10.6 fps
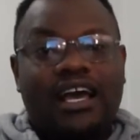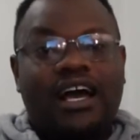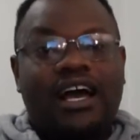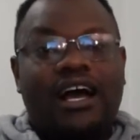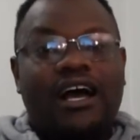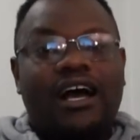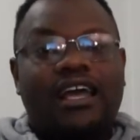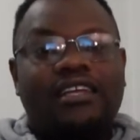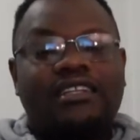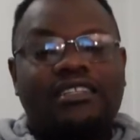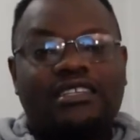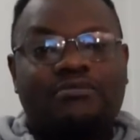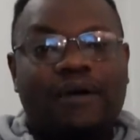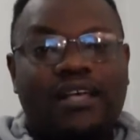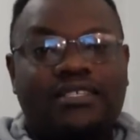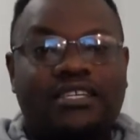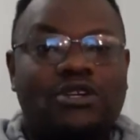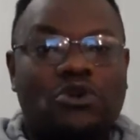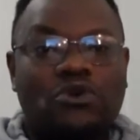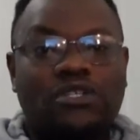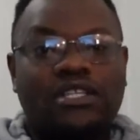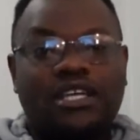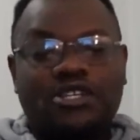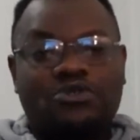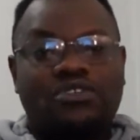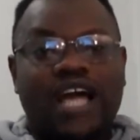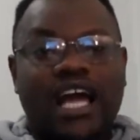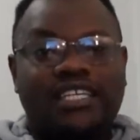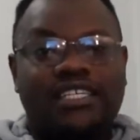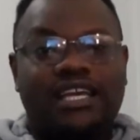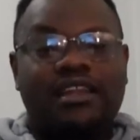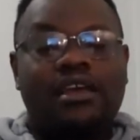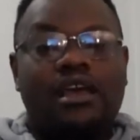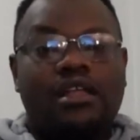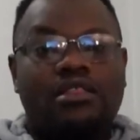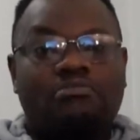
and these parts include the introduction, the